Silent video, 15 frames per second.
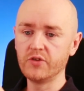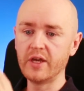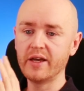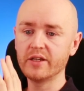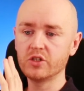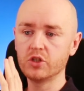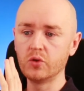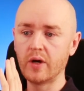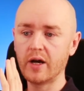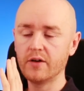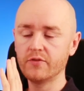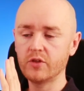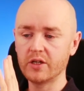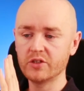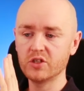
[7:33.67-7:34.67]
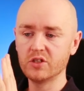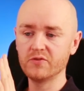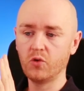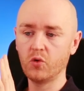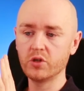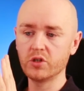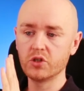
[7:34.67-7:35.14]
yes, you have to, as an
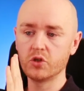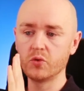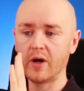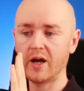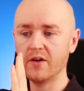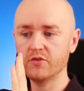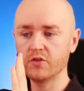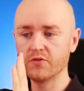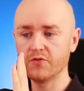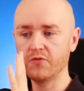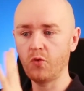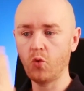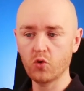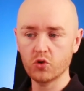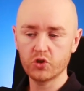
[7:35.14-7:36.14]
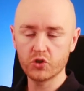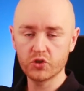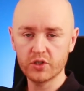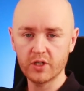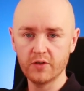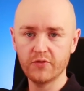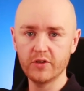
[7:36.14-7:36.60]
avoidant, you have to force
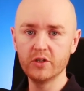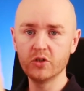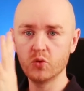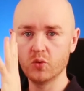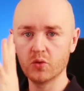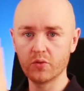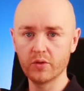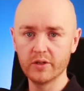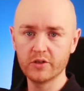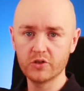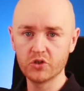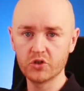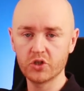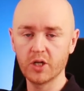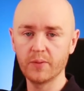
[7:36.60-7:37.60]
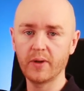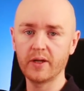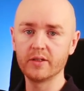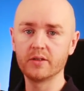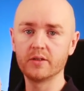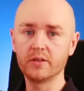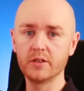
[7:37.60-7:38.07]
yourself into a relationship
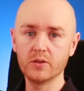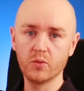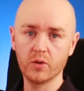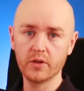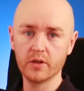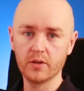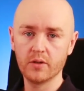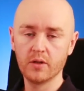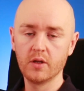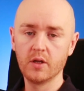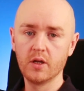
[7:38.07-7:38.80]
and deal with it,